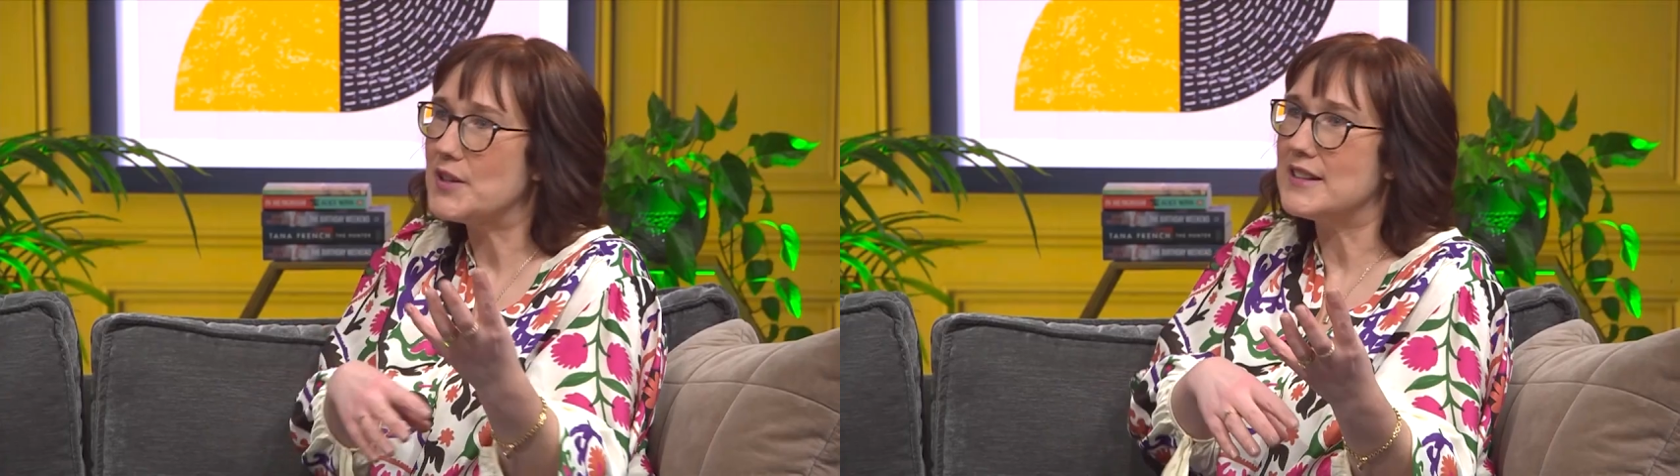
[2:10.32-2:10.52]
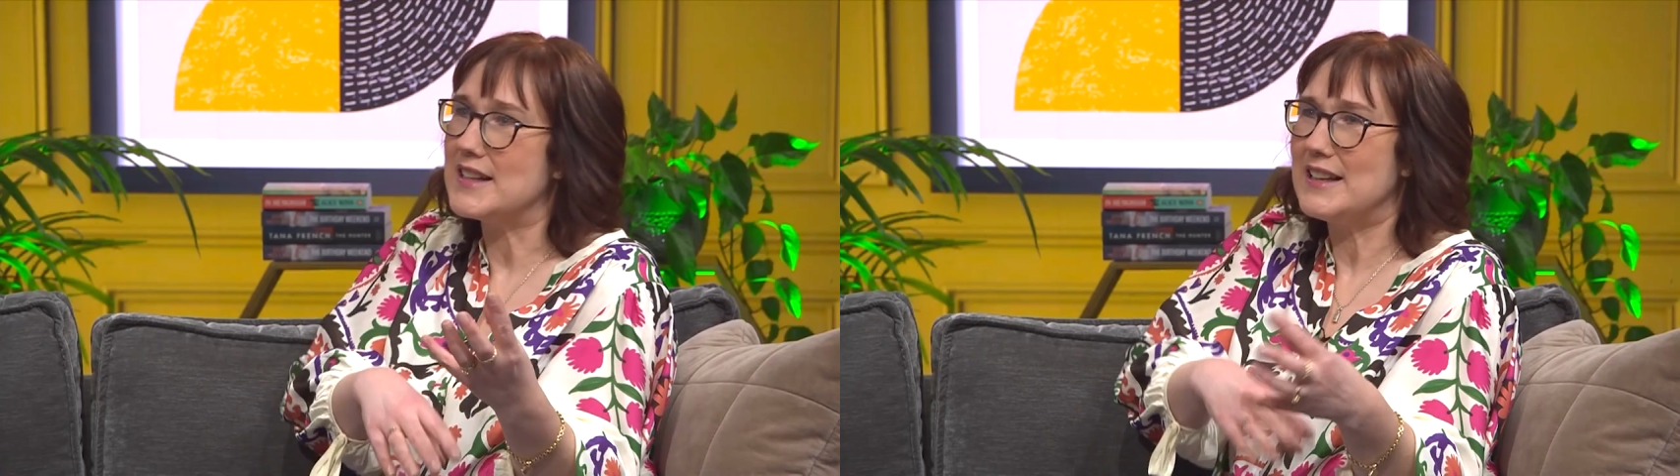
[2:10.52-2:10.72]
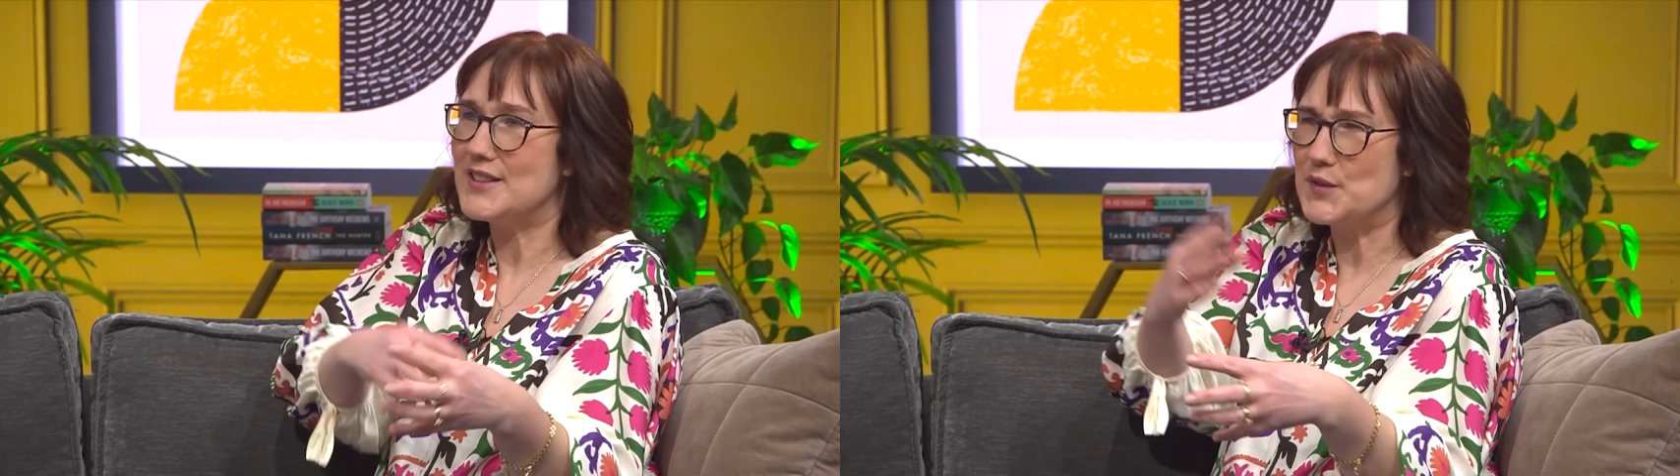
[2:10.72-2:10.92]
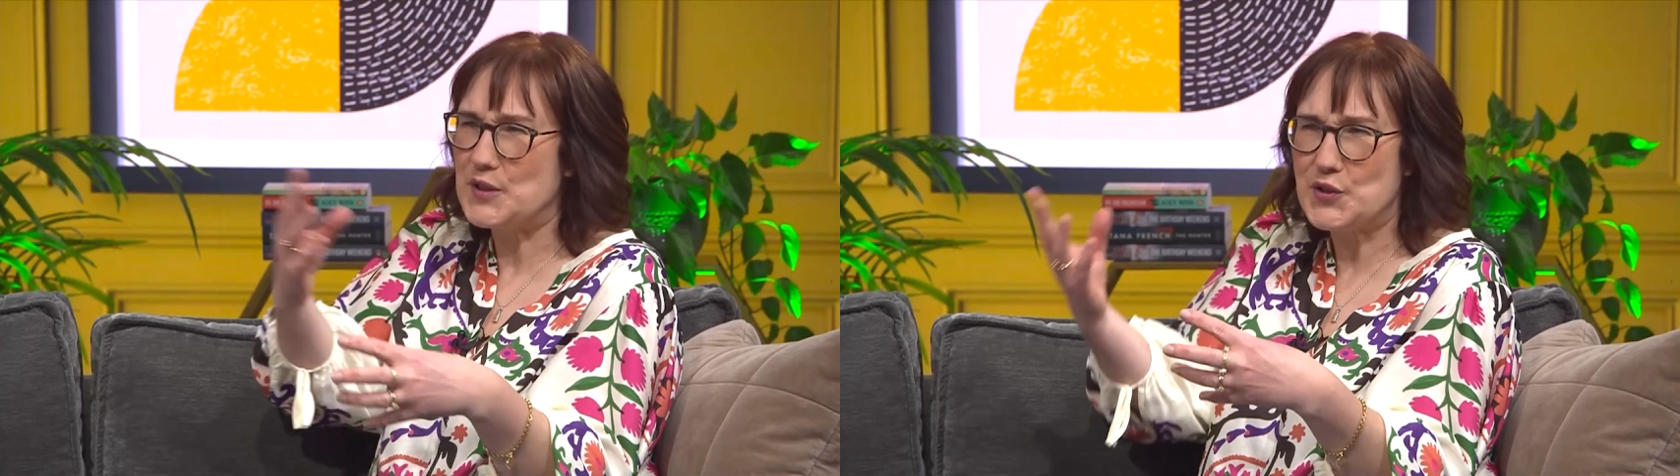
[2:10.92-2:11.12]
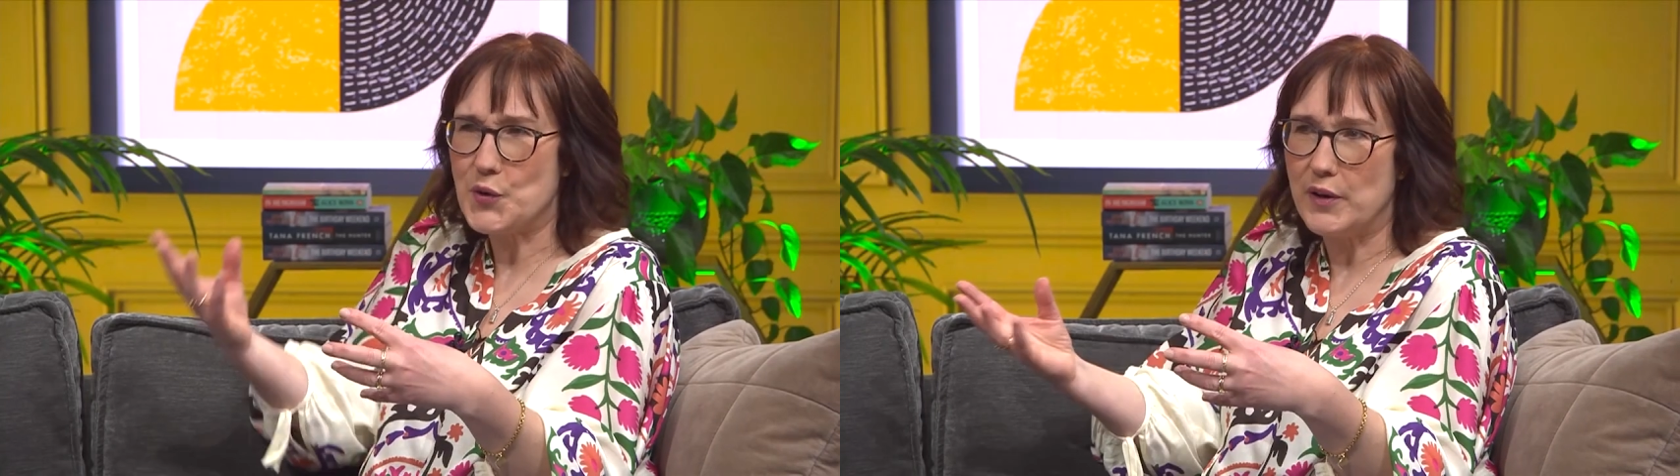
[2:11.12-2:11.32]
there's a sort of a
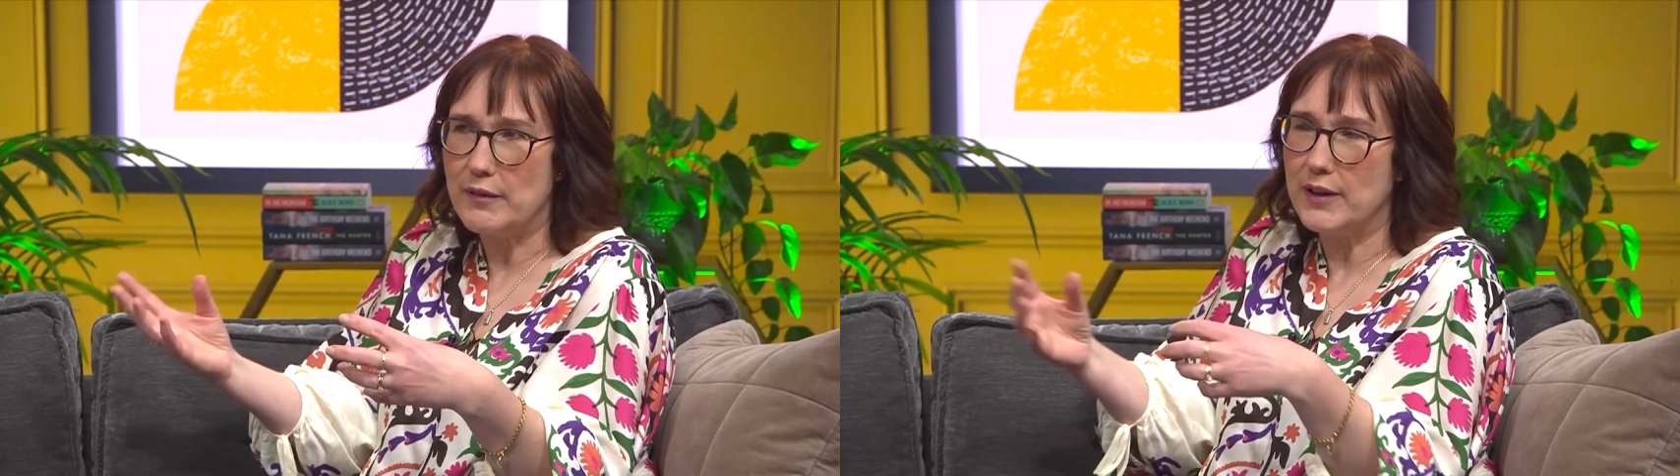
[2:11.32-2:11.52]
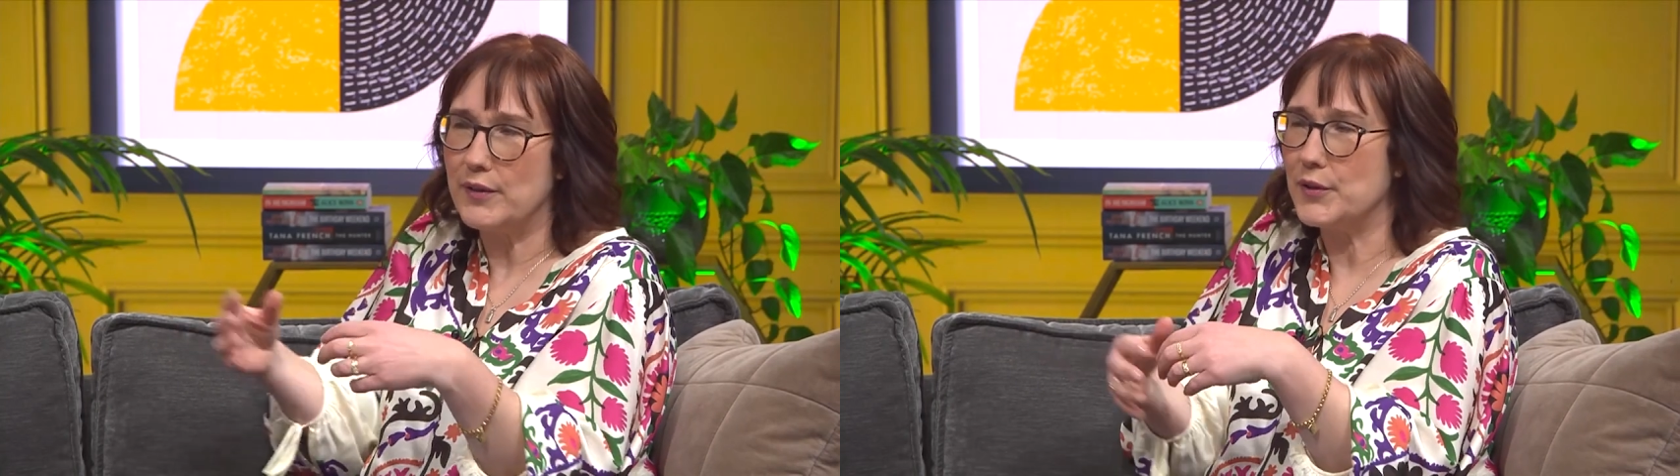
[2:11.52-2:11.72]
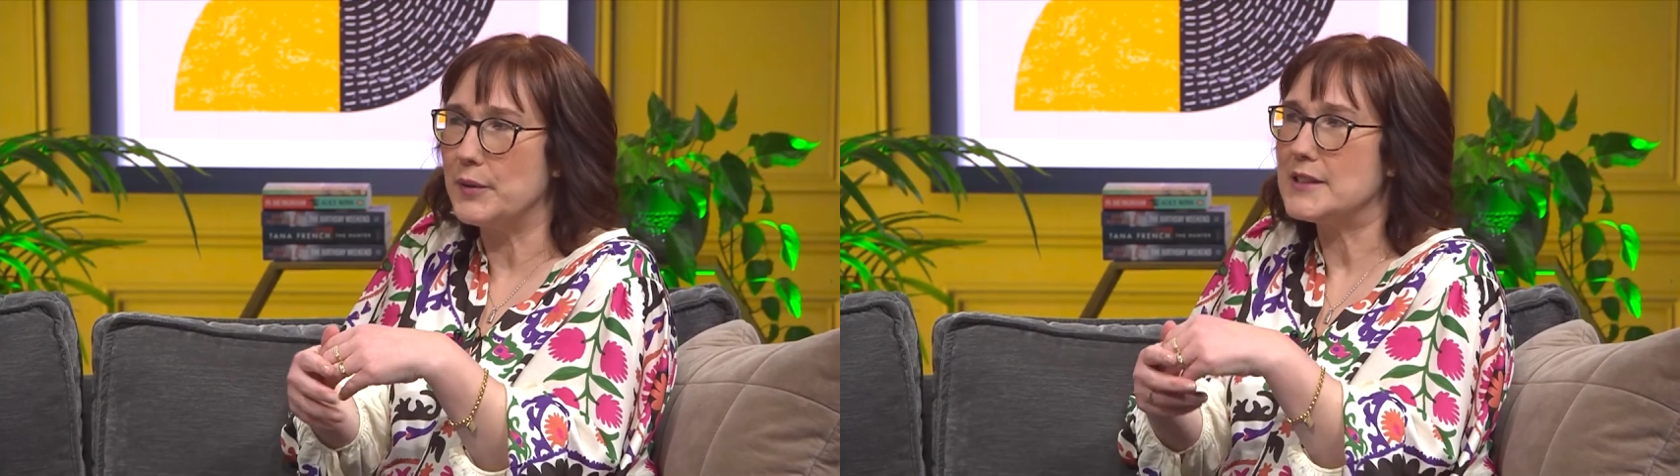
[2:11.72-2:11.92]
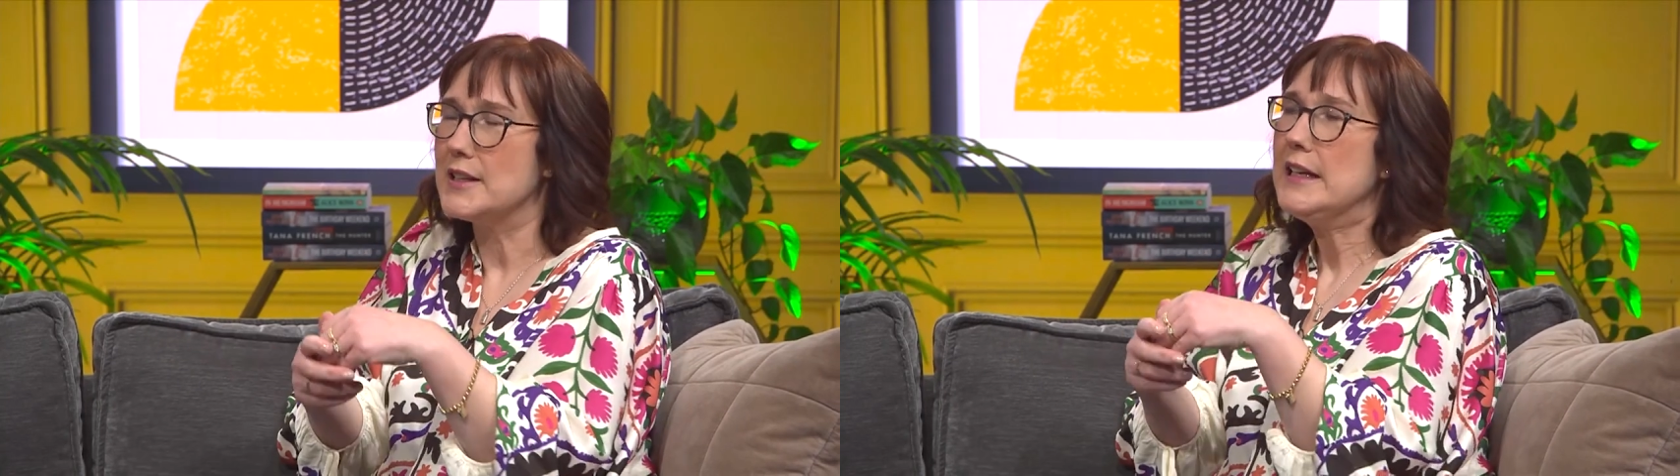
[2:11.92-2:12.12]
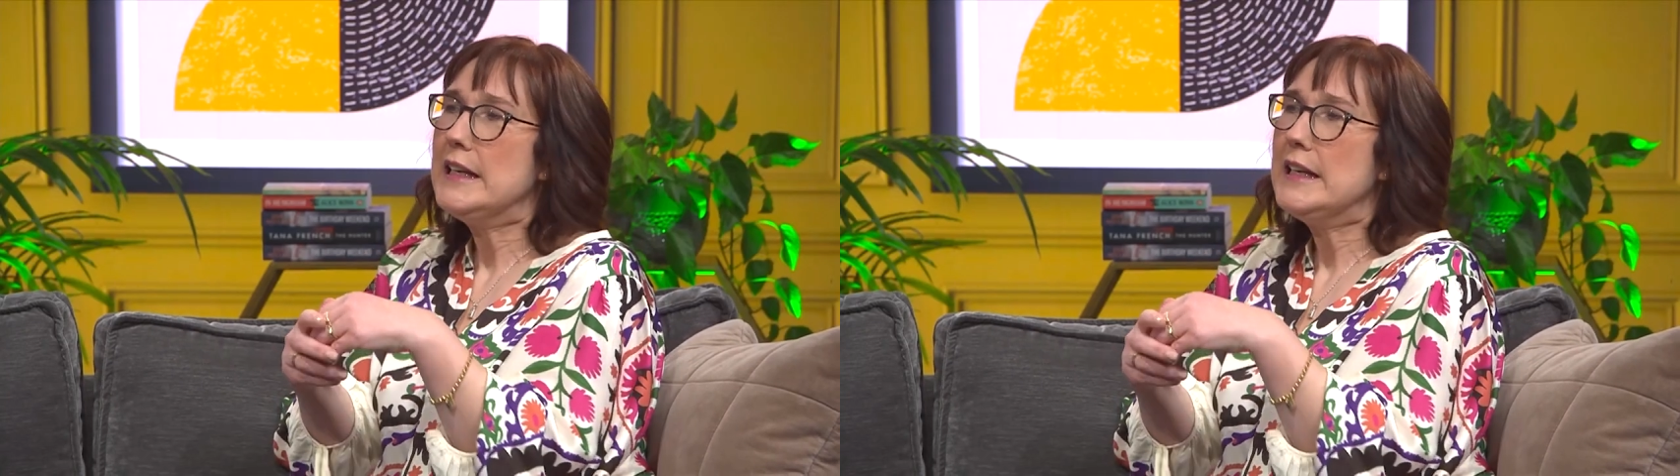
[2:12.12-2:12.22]
story running through it,